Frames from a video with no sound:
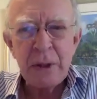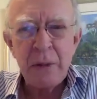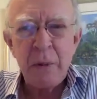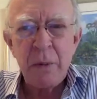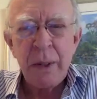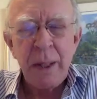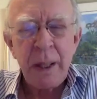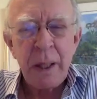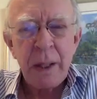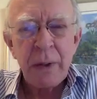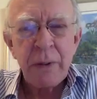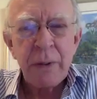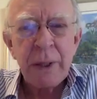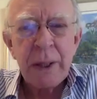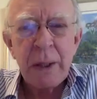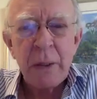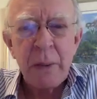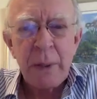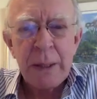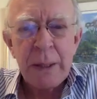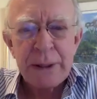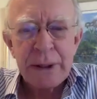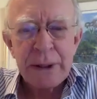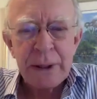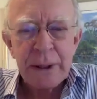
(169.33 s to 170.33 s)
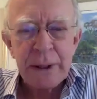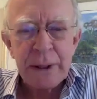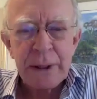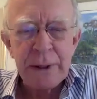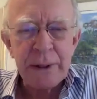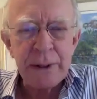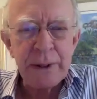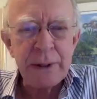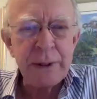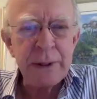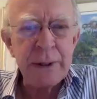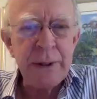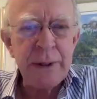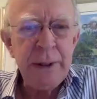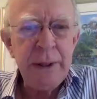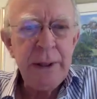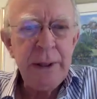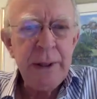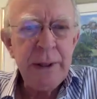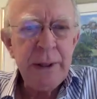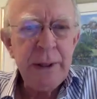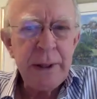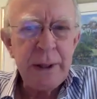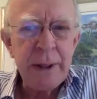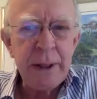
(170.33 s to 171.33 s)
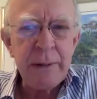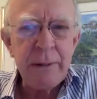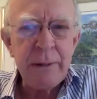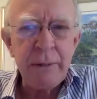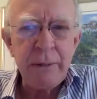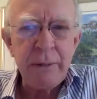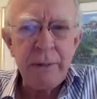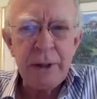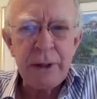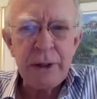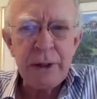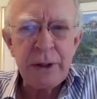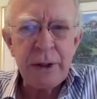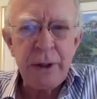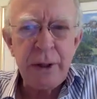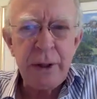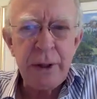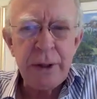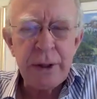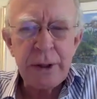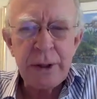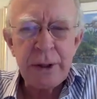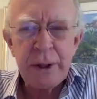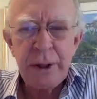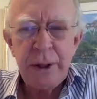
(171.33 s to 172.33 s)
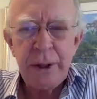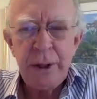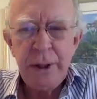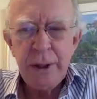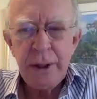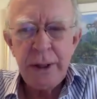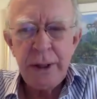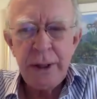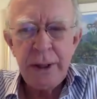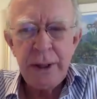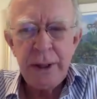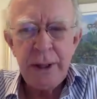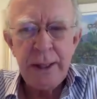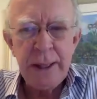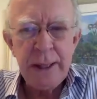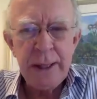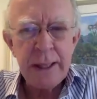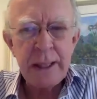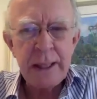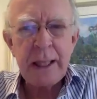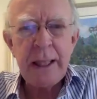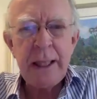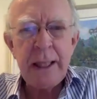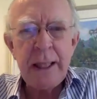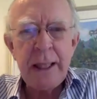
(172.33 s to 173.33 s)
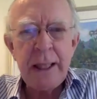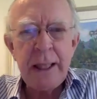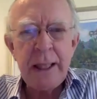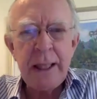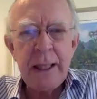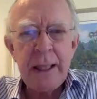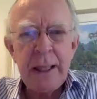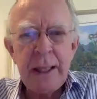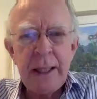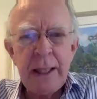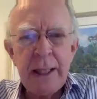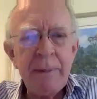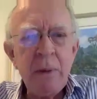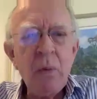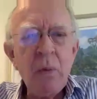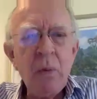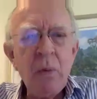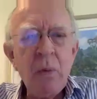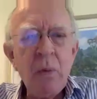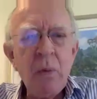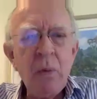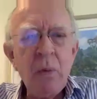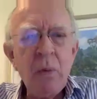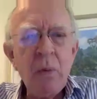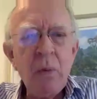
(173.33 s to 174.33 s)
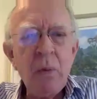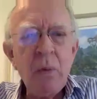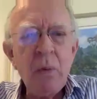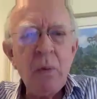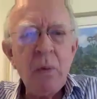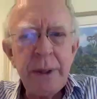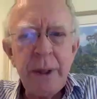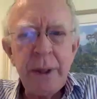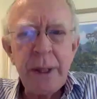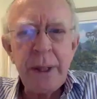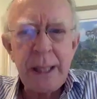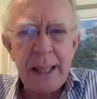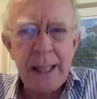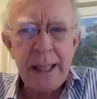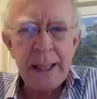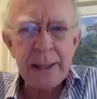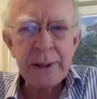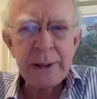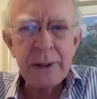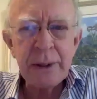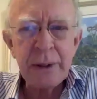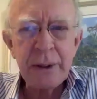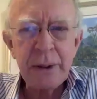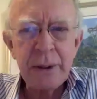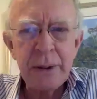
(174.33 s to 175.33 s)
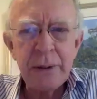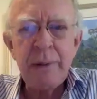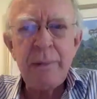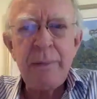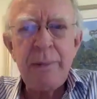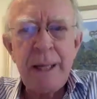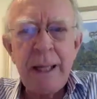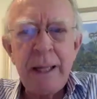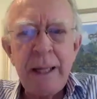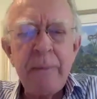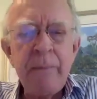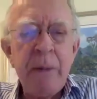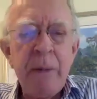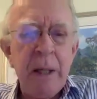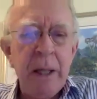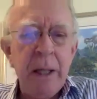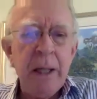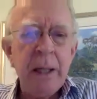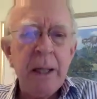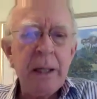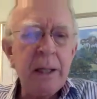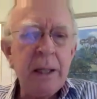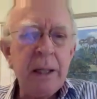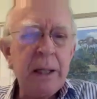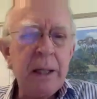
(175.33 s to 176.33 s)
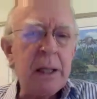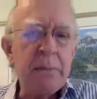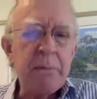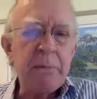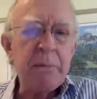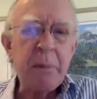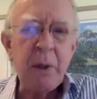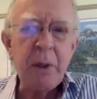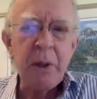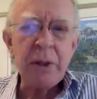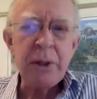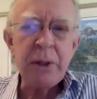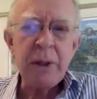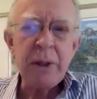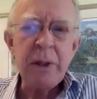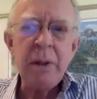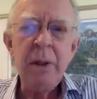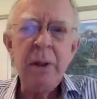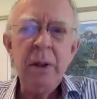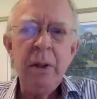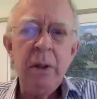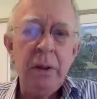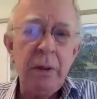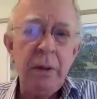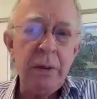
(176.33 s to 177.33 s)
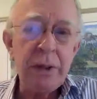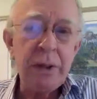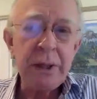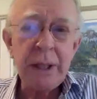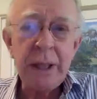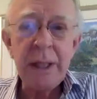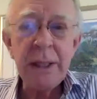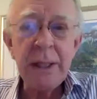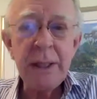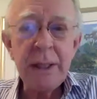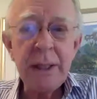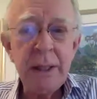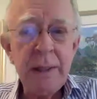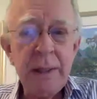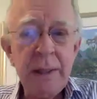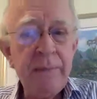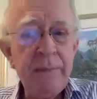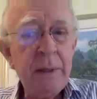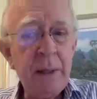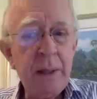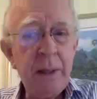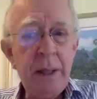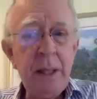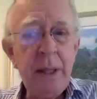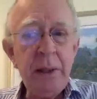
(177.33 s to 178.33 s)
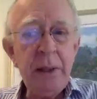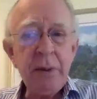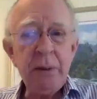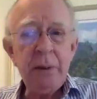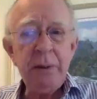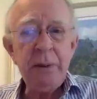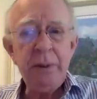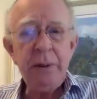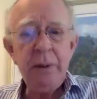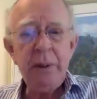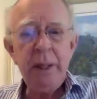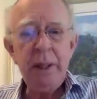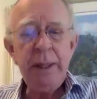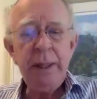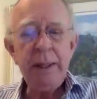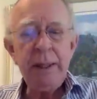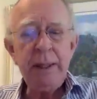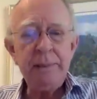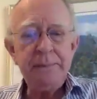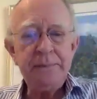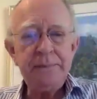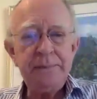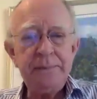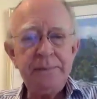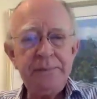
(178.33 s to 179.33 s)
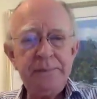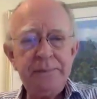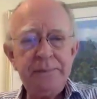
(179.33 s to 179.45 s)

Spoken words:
So what are the three questions that the research indicates that people want to know the answers to about this person who says, he's your new leader?